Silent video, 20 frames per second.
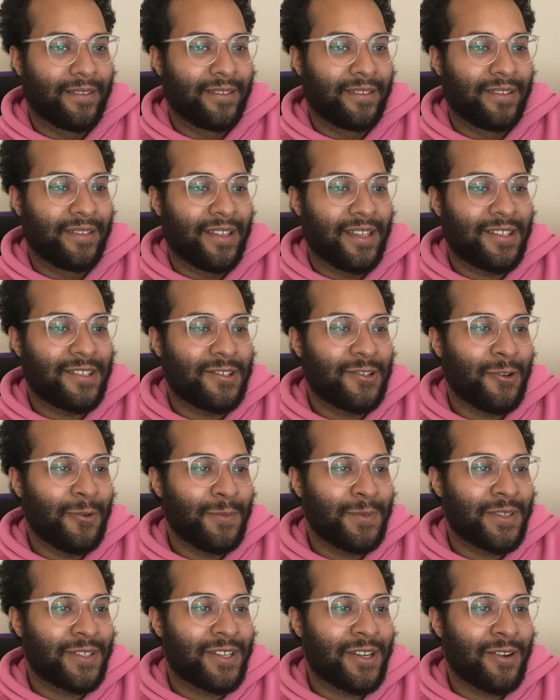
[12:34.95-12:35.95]
that's so
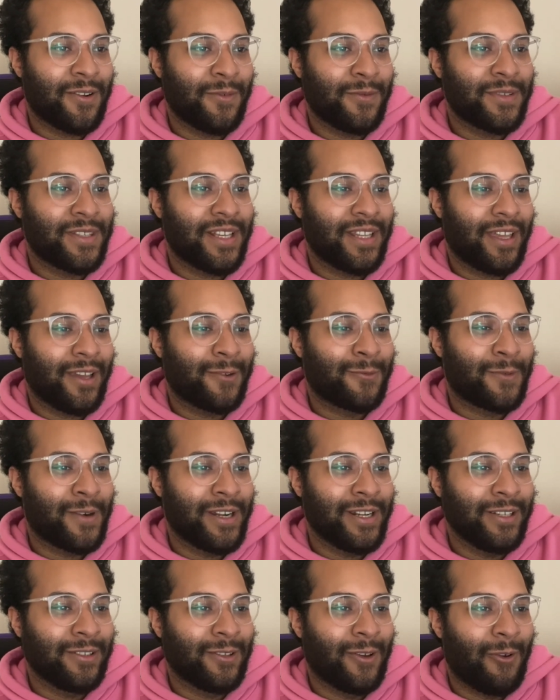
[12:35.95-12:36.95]
obscure was he like
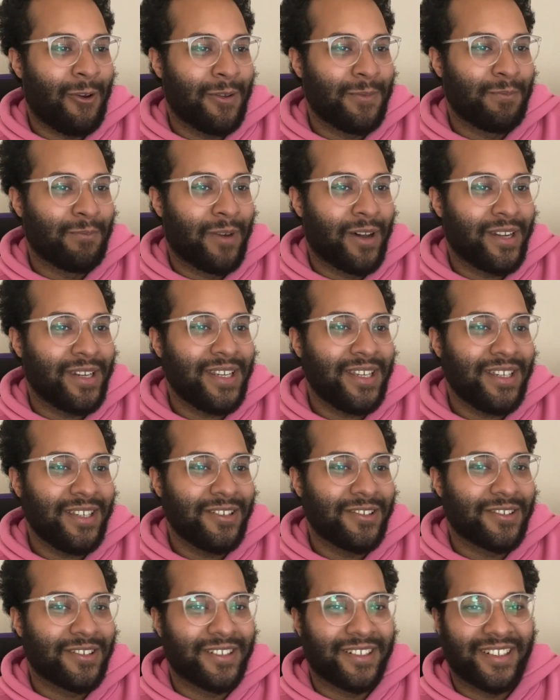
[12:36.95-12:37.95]
running low on money
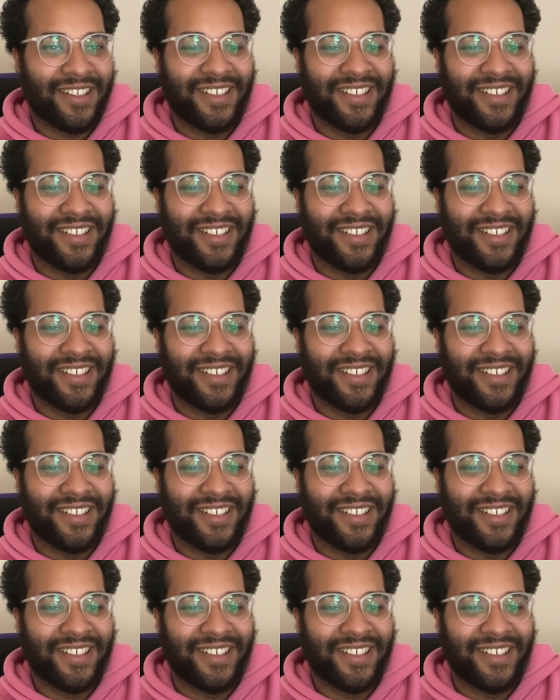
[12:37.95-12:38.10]
or